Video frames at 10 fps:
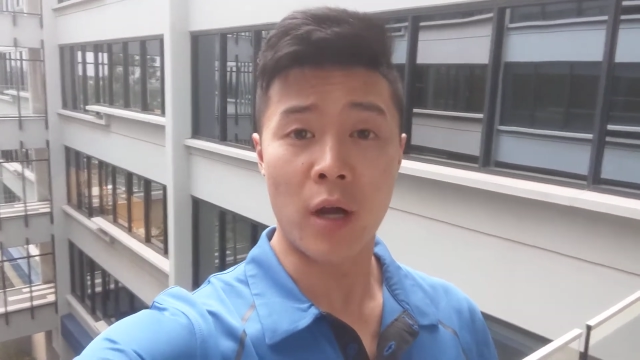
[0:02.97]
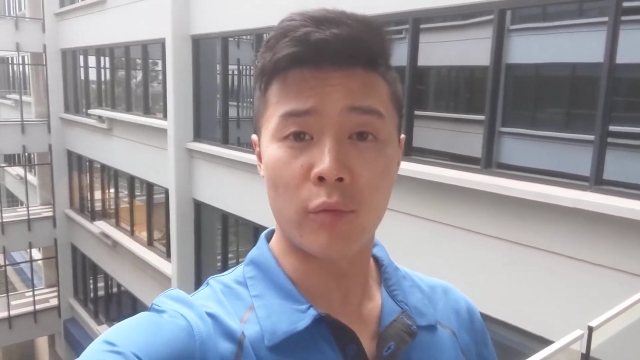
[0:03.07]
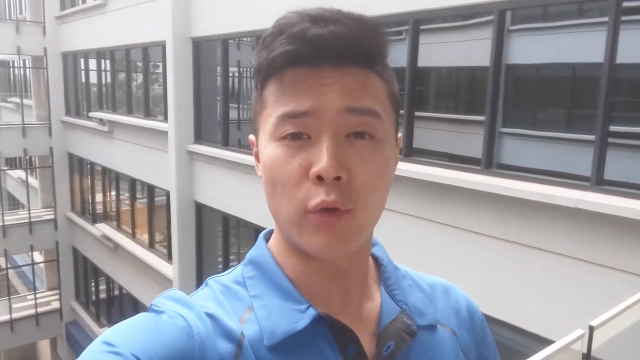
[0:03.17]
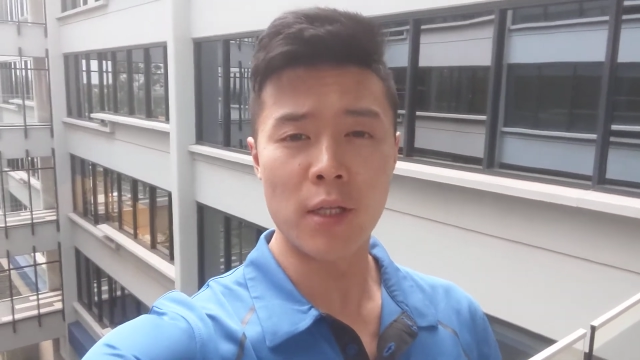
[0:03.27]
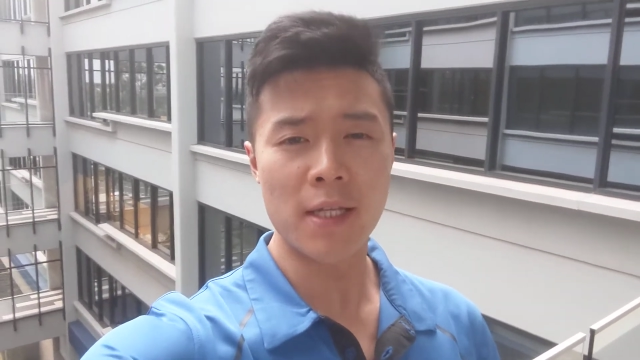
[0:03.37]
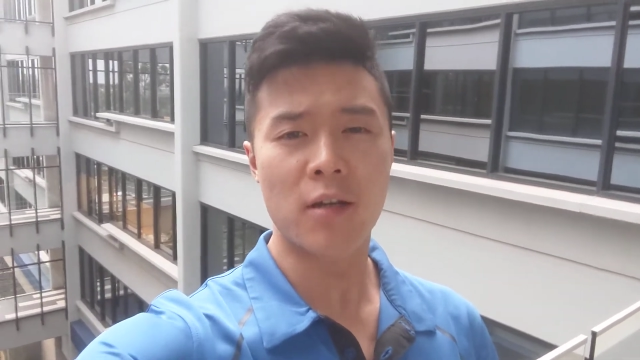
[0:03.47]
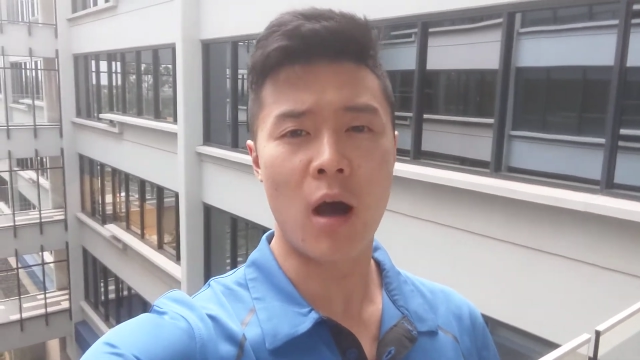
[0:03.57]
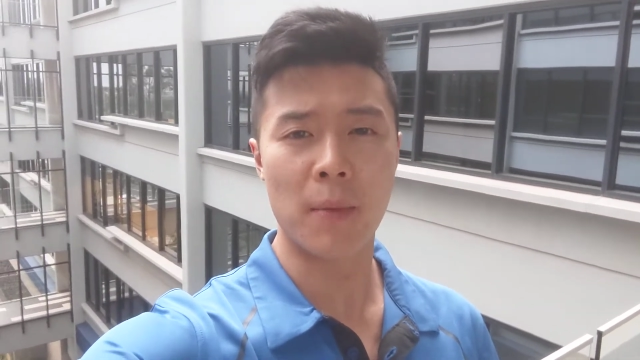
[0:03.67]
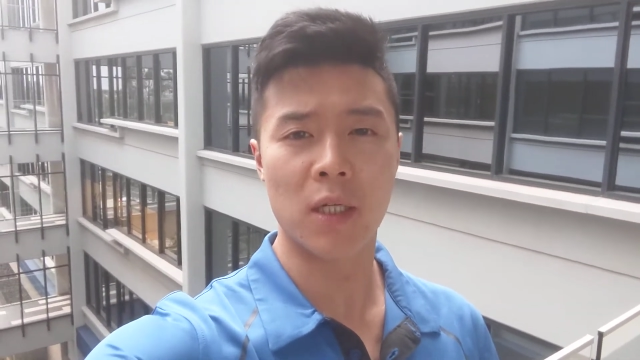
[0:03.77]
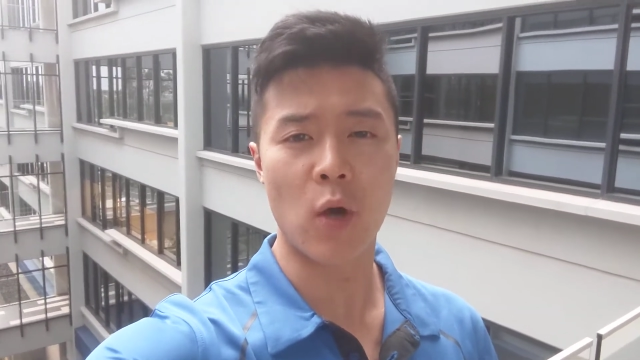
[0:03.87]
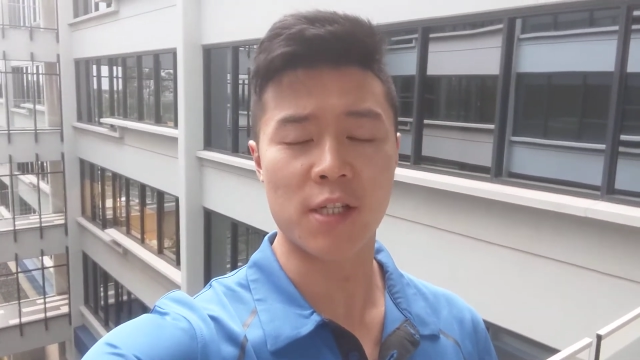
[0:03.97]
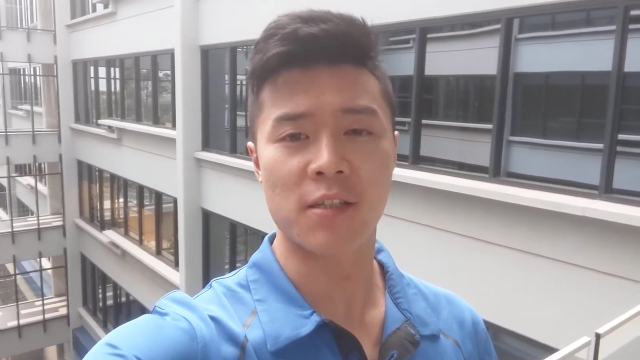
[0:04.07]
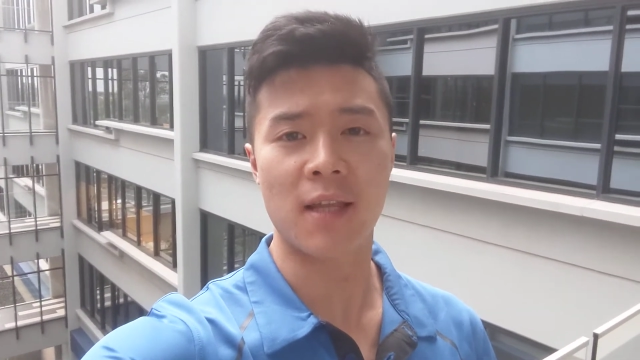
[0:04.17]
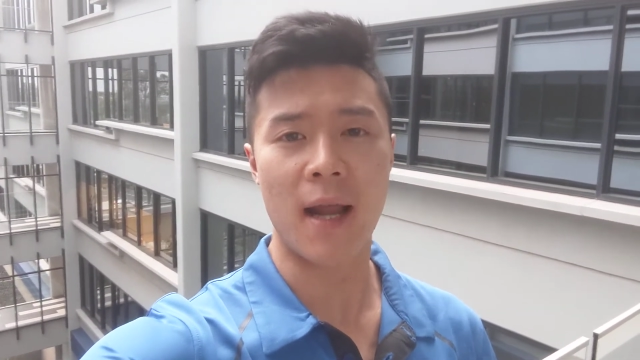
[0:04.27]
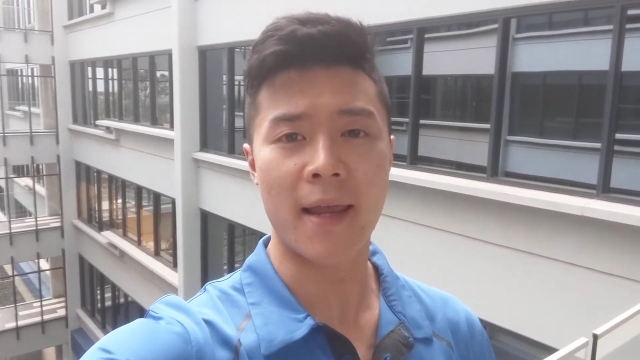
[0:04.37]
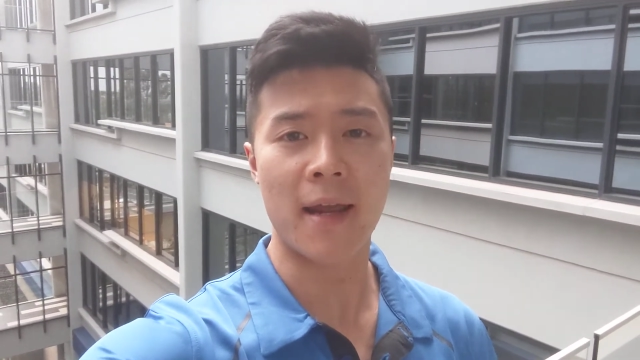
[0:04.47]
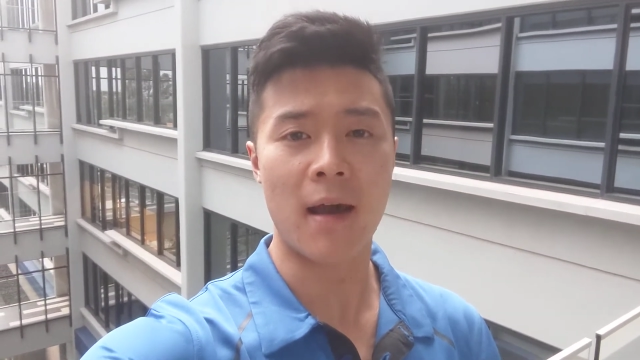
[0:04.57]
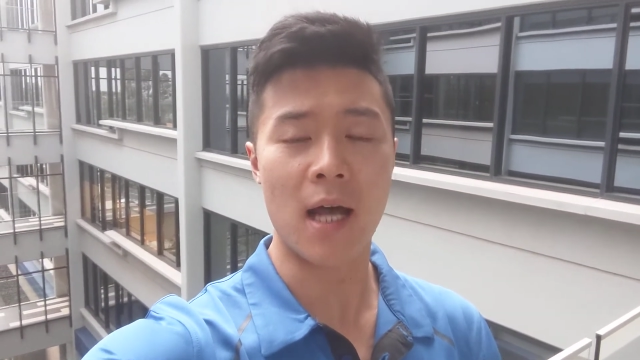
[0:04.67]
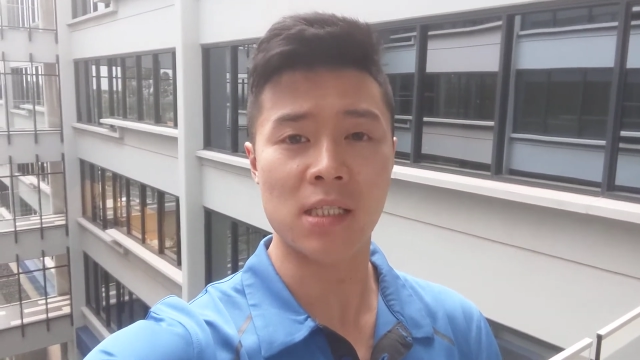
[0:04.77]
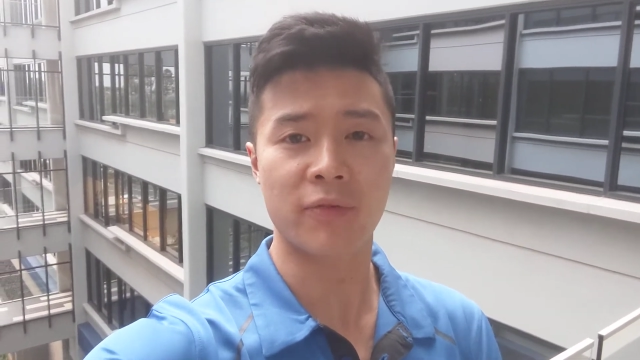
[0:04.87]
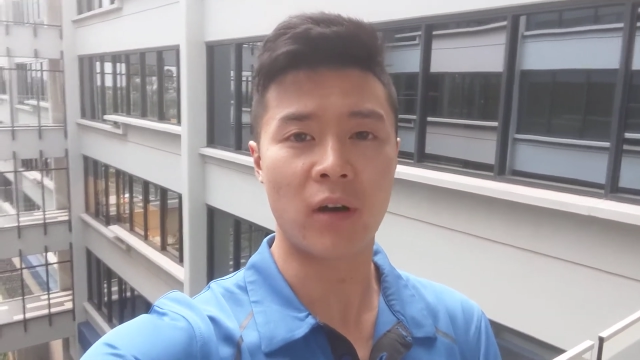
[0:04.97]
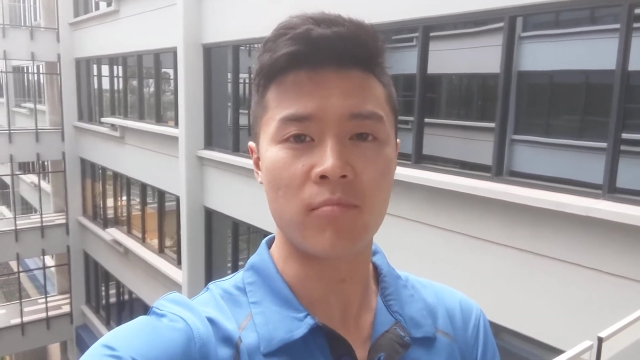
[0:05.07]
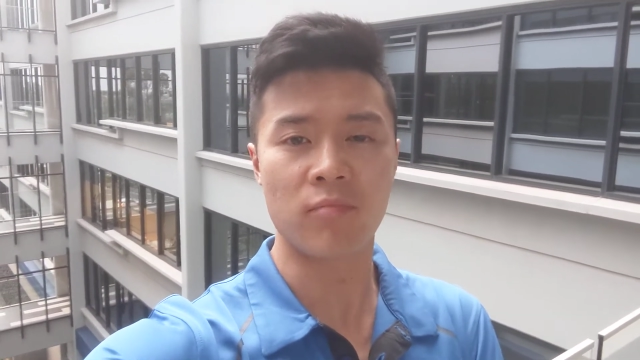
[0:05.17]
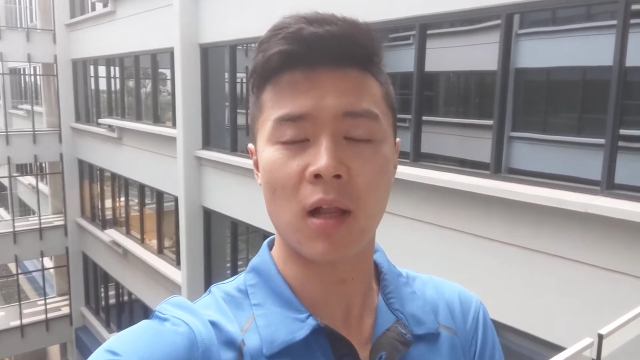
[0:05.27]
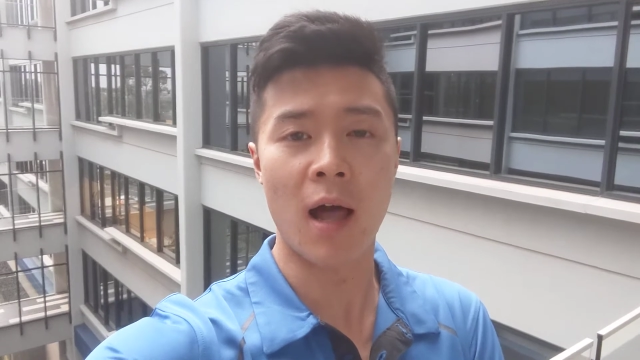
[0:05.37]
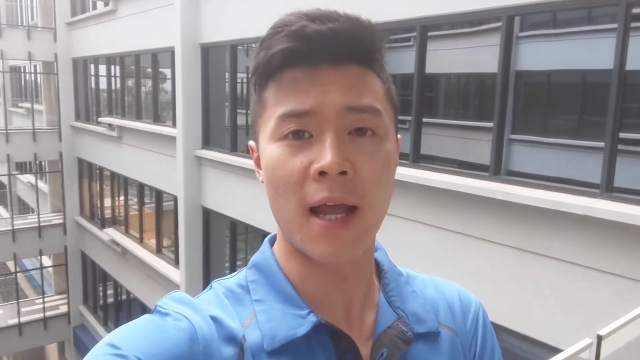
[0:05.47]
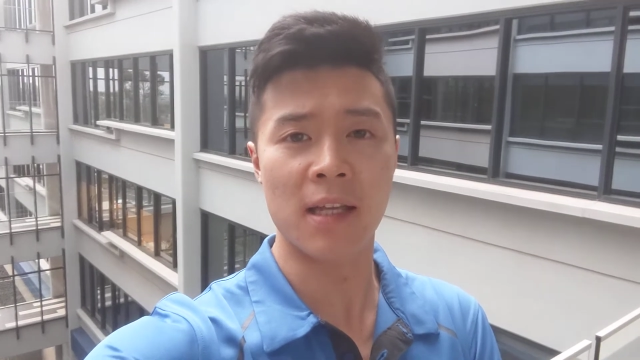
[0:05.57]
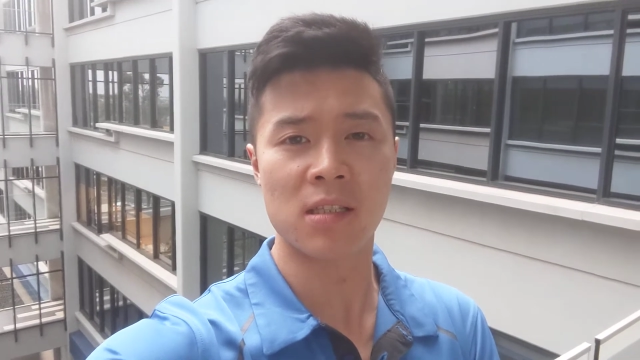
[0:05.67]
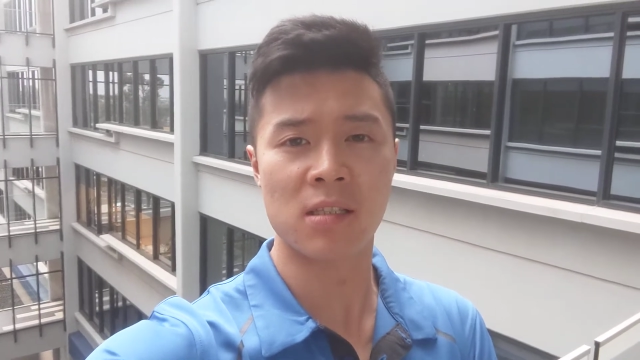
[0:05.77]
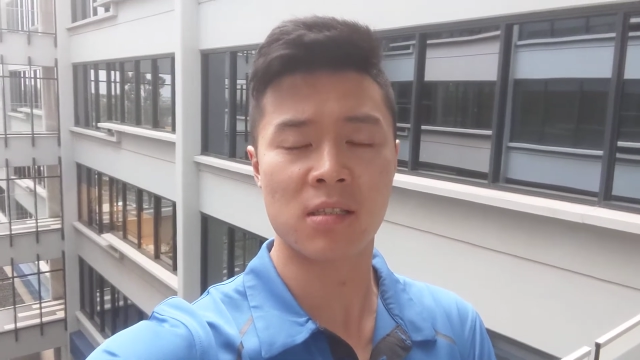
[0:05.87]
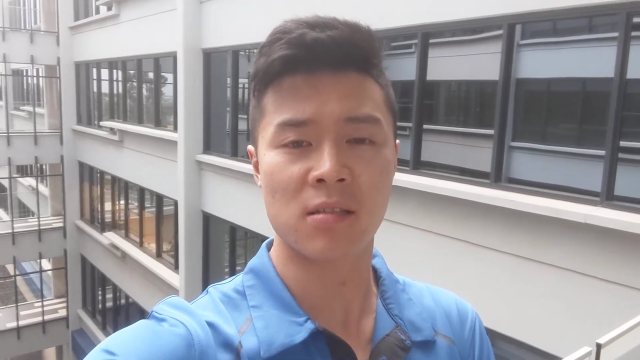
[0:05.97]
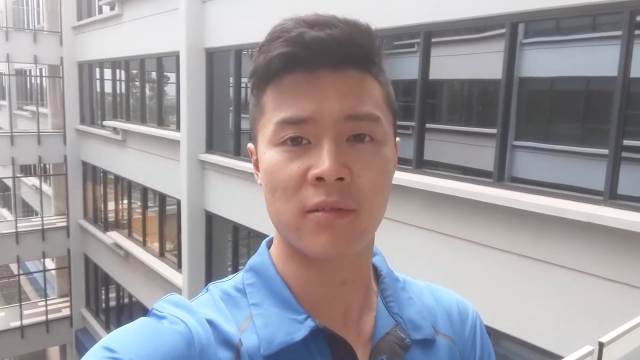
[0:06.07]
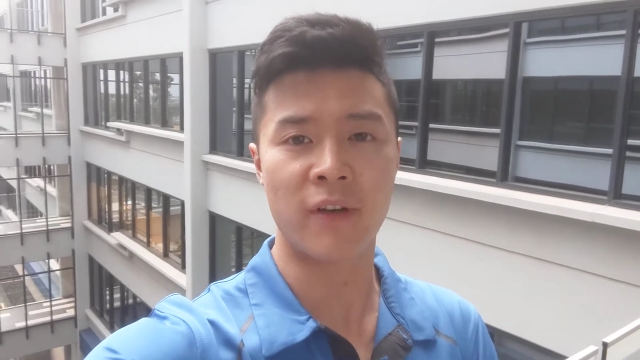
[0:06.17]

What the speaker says: a really common question that I get asked from clients,